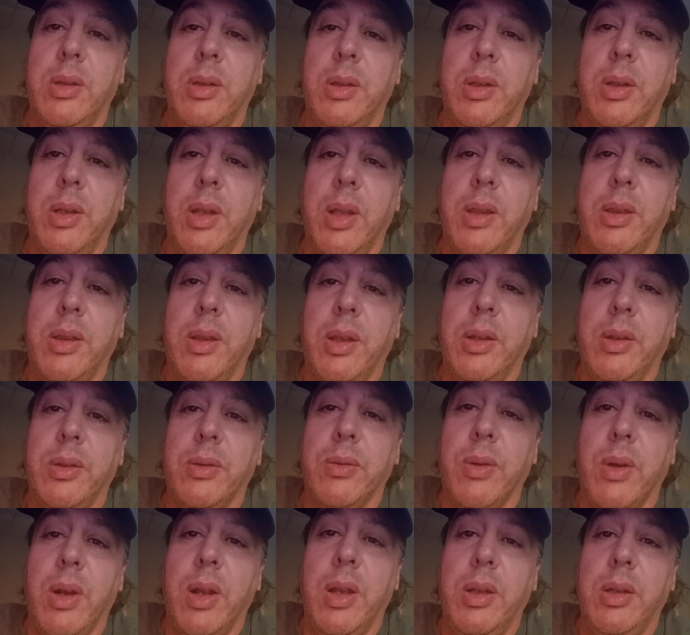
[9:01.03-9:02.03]
get things
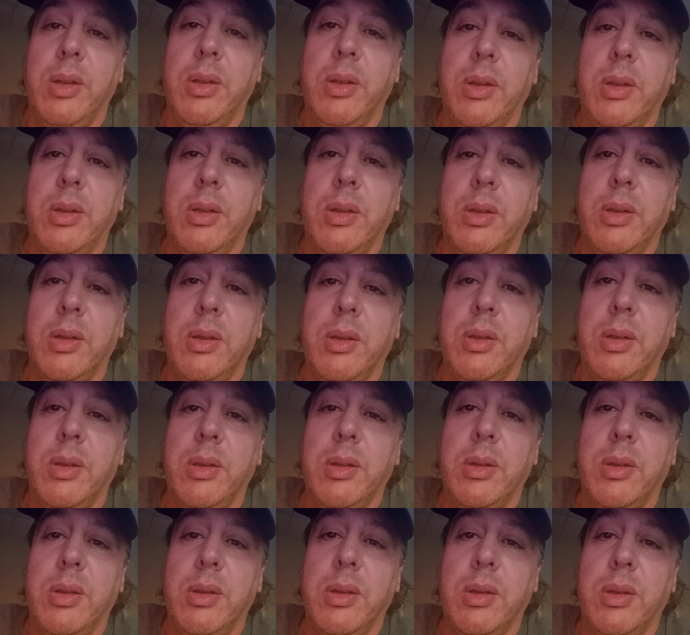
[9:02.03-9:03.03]
right.
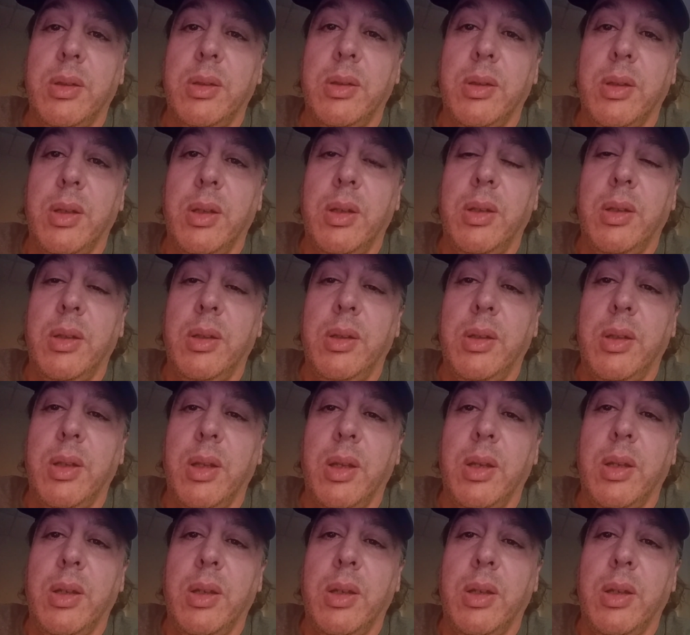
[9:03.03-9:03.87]
And